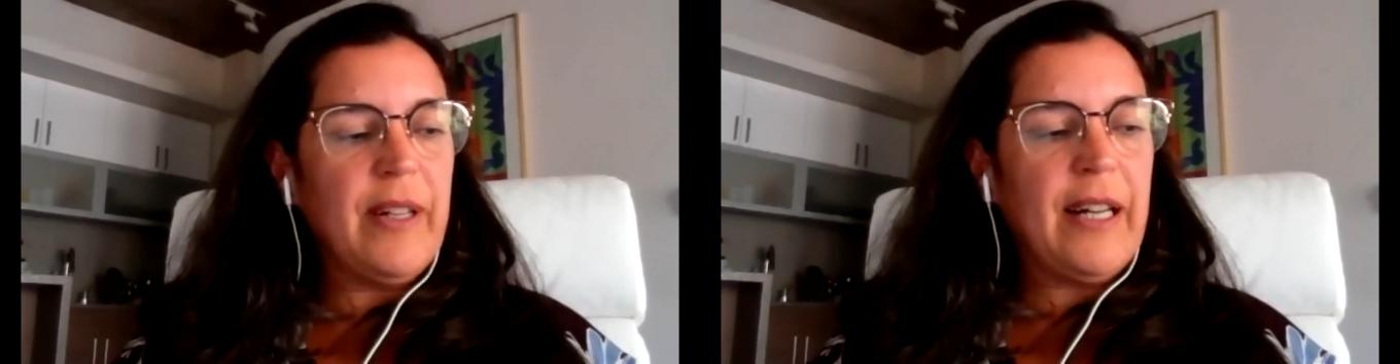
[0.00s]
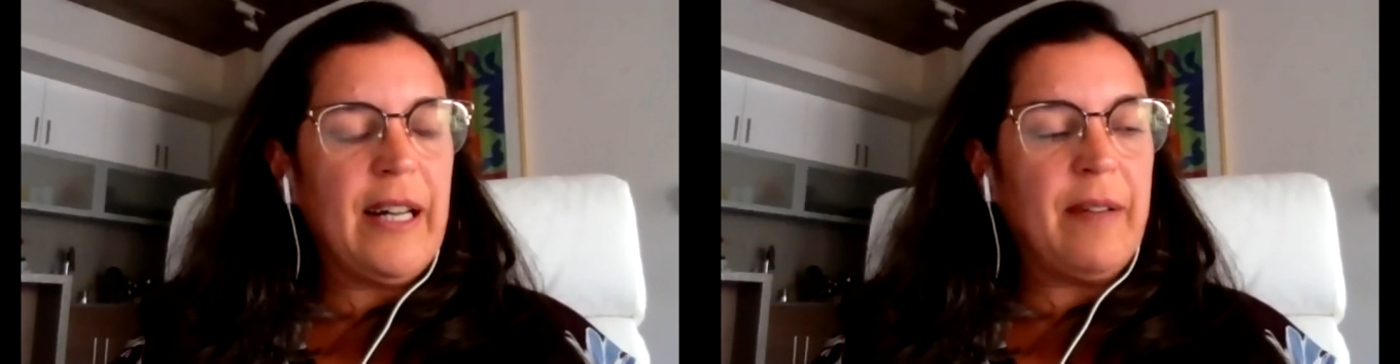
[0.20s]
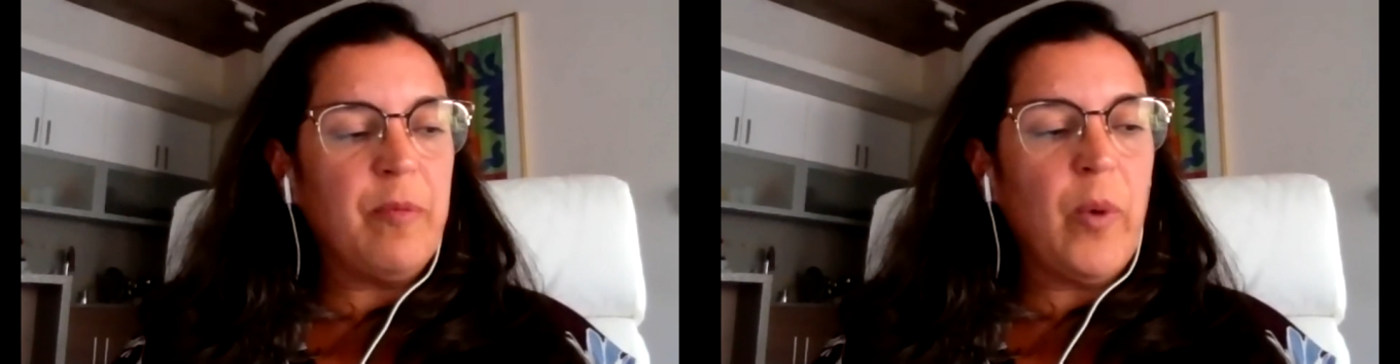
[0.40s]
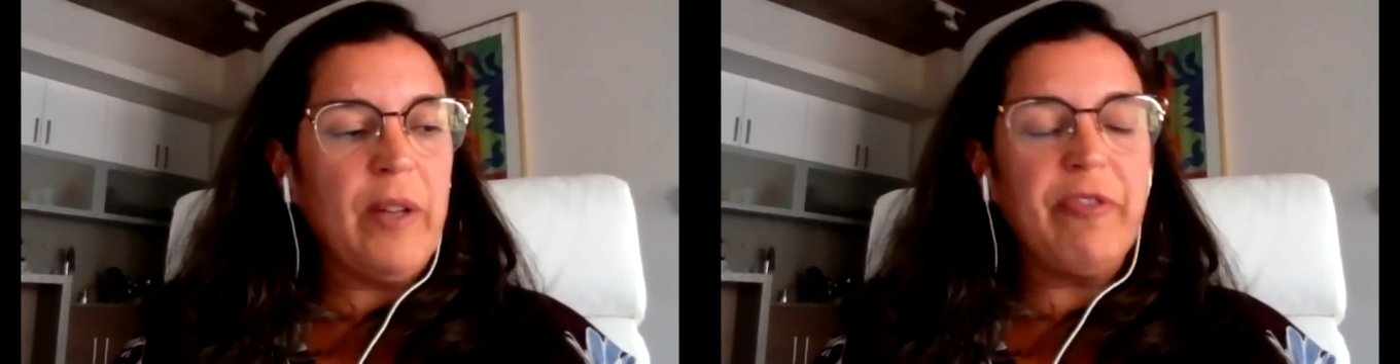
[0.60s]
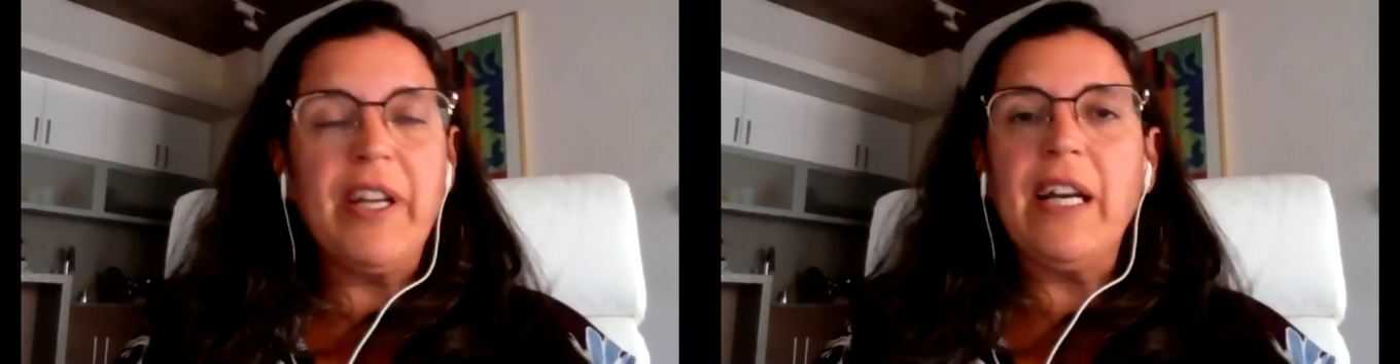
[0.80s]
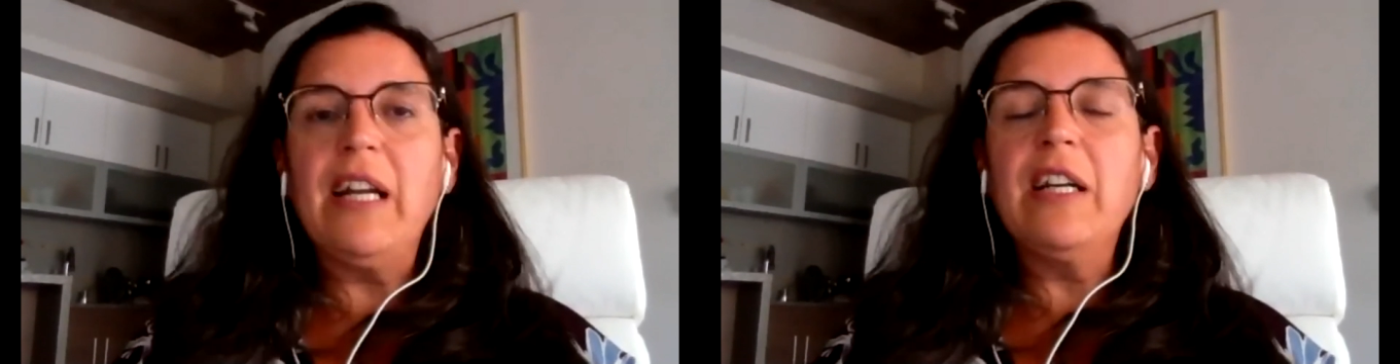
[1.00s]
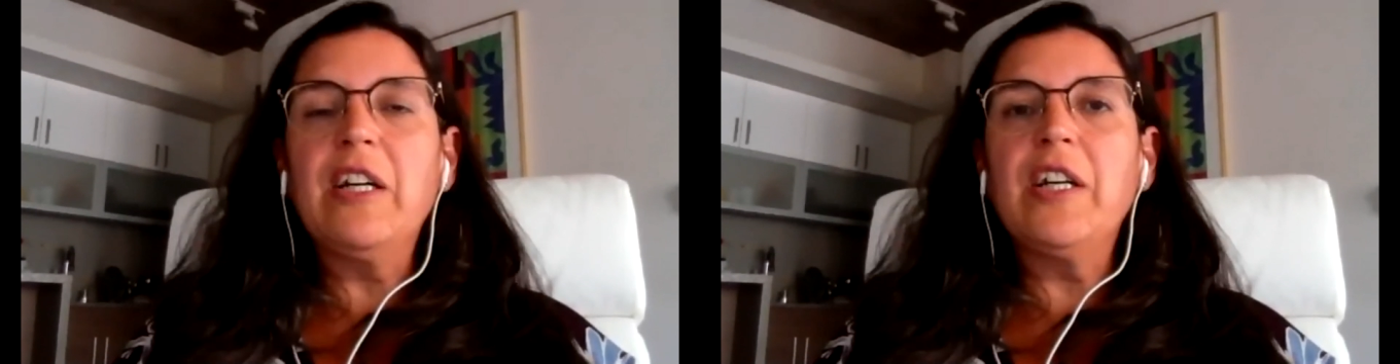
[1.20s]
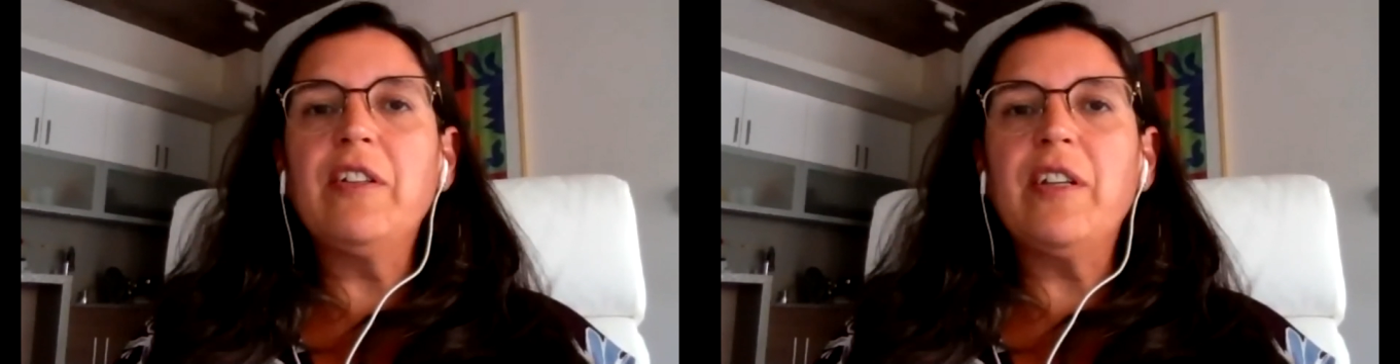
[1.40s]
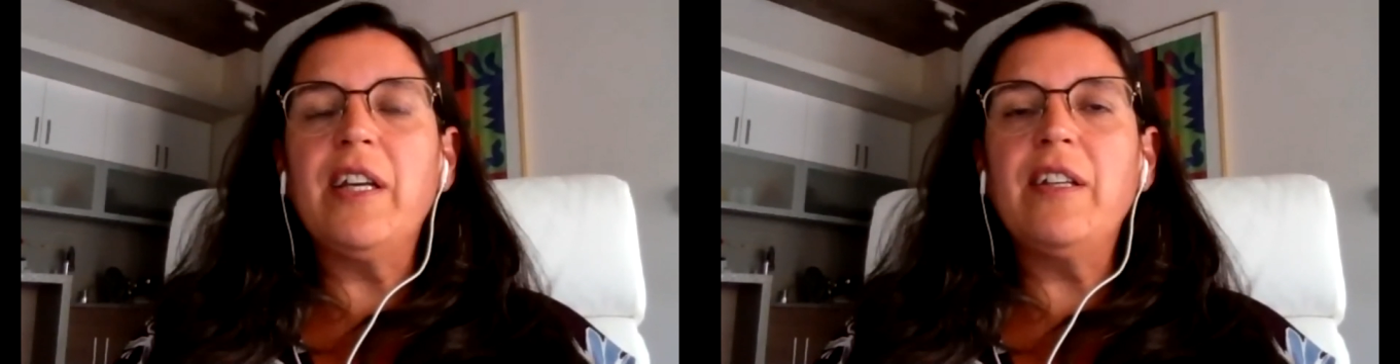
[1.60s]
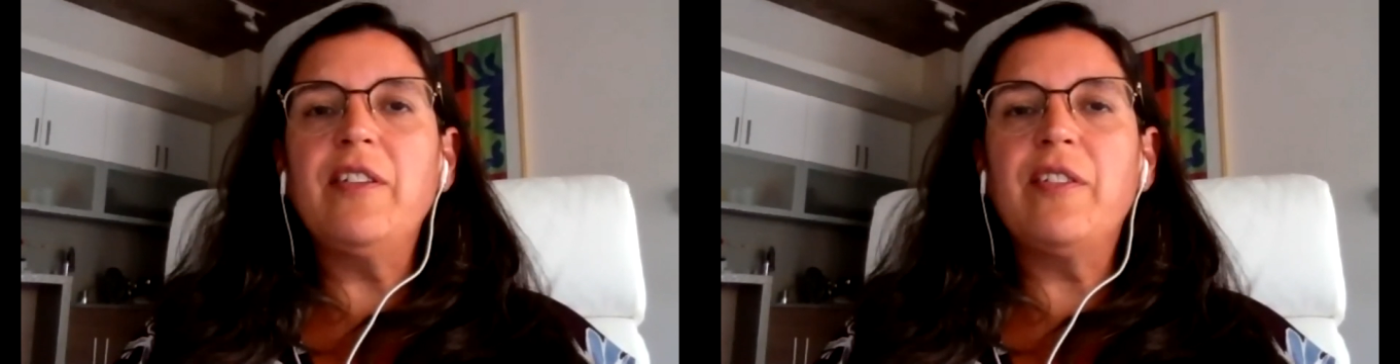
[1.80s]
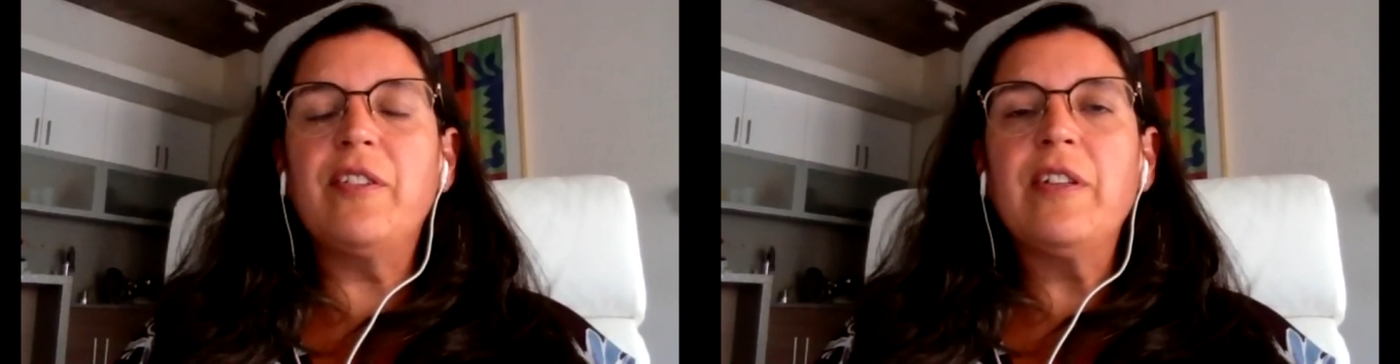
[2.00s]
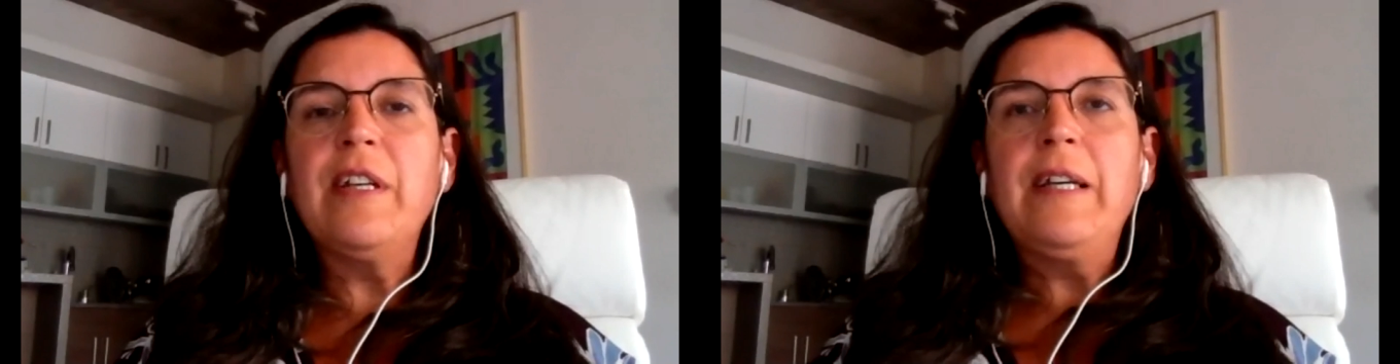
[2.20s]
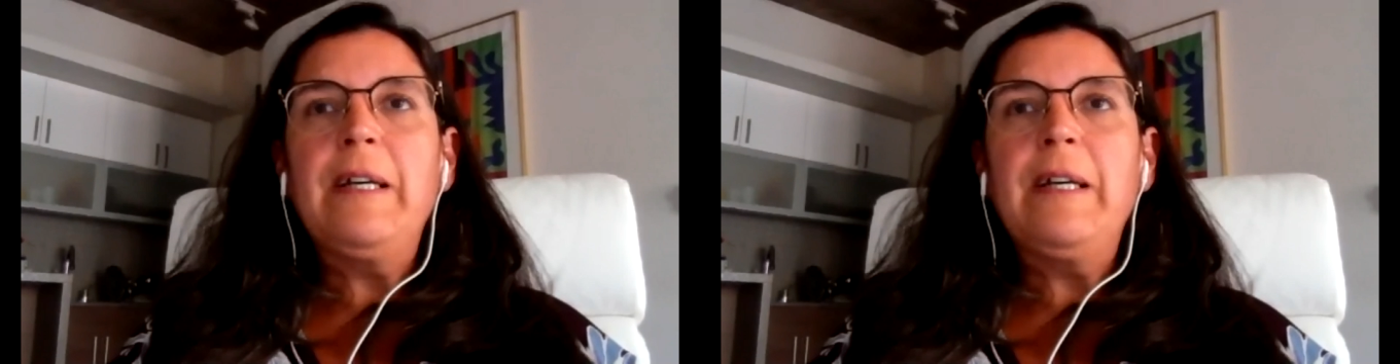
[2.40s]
One thing I learned is